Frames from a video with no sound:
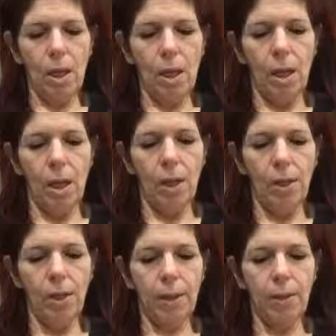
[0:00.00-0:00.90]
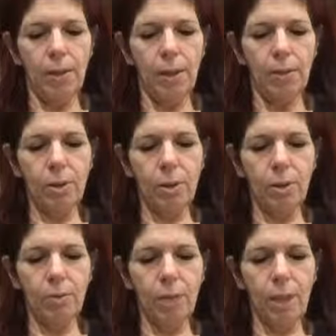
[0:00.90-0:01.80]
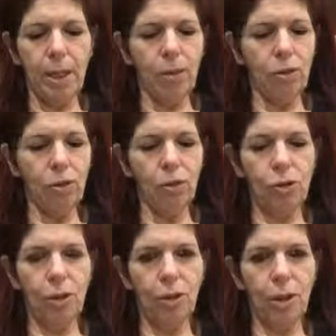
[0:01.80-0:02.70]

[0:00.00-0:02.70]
I talked to Mike at church, and